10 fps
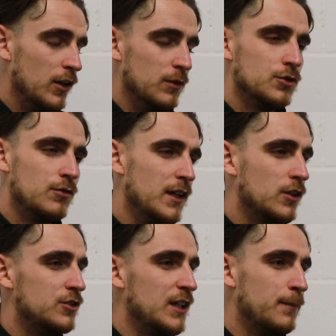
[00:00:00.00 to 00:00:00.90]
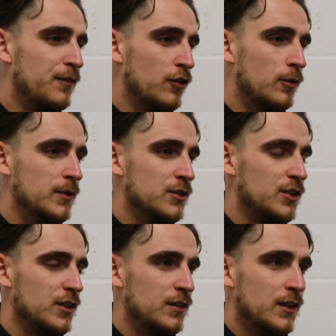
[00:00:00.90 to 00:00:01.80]
it was a really good team performance,
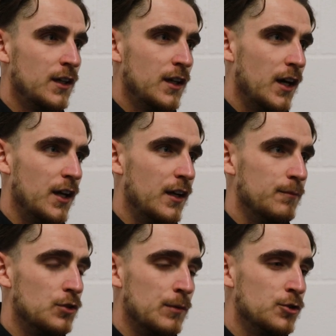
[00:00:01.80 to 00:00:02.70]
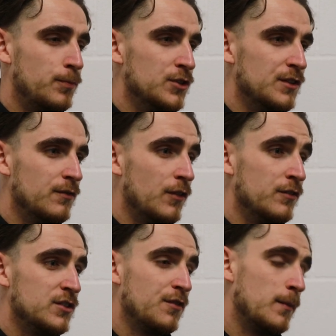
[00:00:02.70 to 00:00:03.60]
and I'm just buzzing,
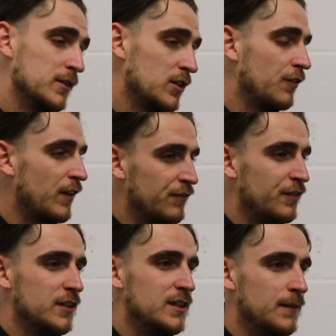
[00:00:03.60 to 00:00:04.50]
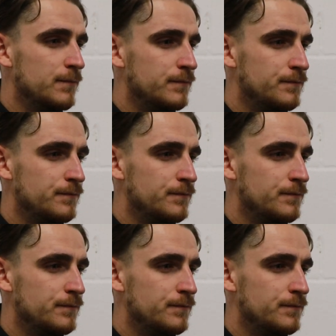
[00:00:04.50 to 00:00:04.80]
obviously, for myself and for the team.